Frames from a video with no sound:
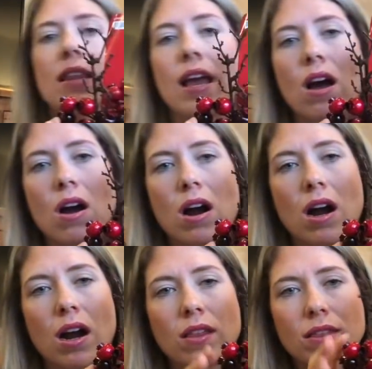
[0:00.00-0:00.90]
They
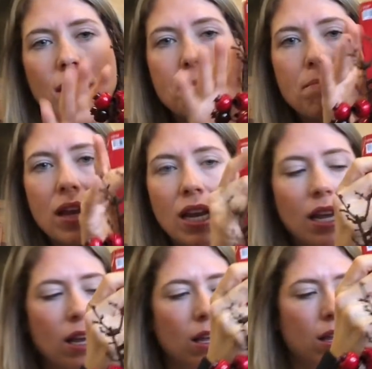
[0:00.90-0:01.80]
are
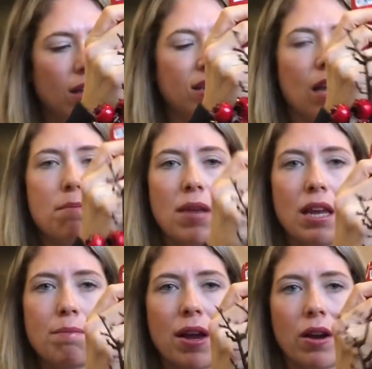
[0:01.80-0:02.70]
mini, it's like a
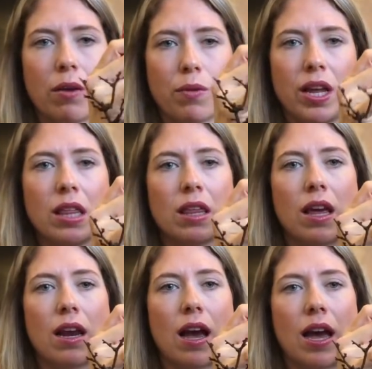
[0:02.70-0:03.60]
mini berry wreath,
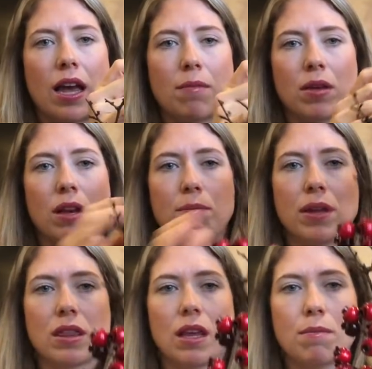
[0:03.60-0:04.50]
and I am gonna
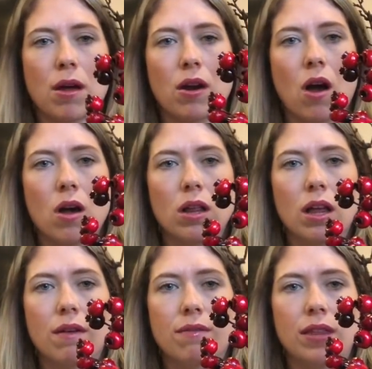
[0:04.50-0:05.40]
put them on all
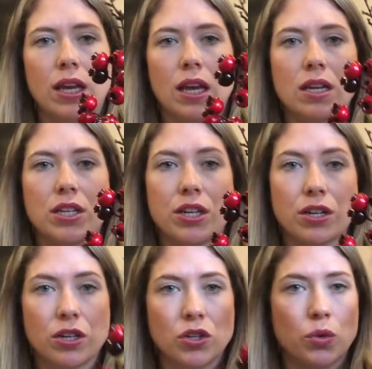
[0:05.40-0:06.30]
of the
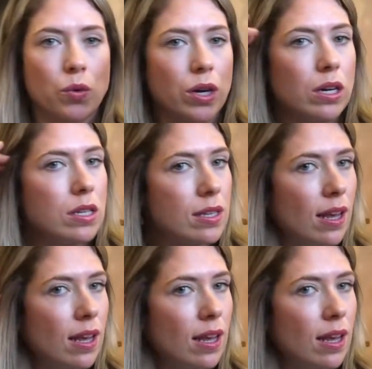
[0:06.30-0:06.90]
interior doors.